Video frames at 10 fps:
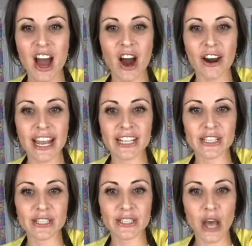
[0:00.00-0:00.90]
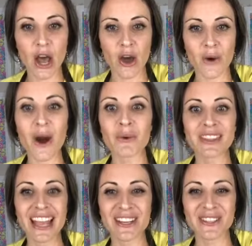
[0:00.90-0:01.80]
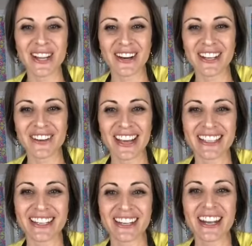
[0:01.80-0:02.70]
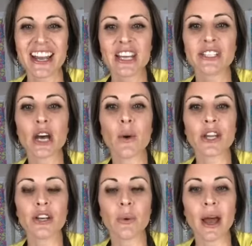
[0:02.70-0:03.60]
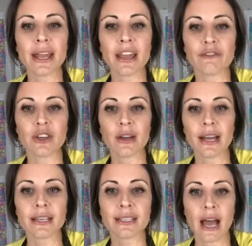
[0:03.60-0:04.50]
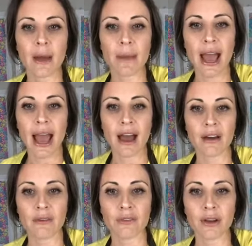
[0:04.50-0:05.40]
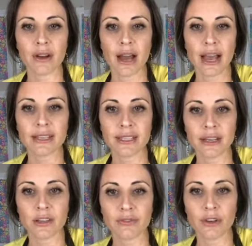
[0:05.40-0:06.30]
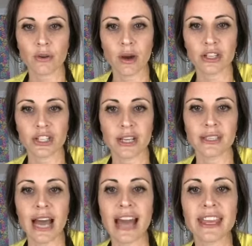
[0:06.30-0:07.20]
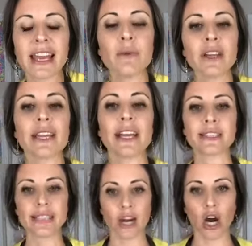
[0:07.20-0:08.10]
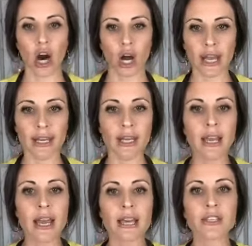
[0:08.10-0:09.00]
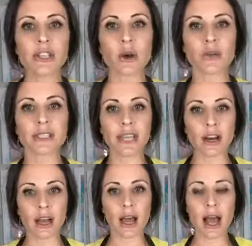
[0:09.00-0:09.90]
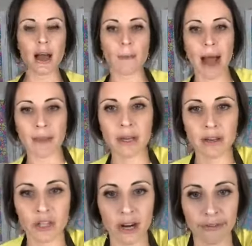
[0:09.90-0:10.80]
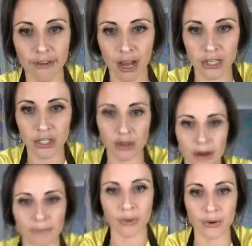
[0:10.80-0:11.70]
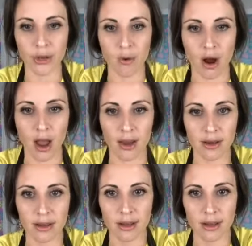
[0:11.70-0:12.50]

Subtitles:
All right, so, oh, thank you, Sarah, you answered. So, you know what, if you guys I see a few questions. I think I want to get Sarah on. So, Sarah, I'm going to try to find you and pull you on.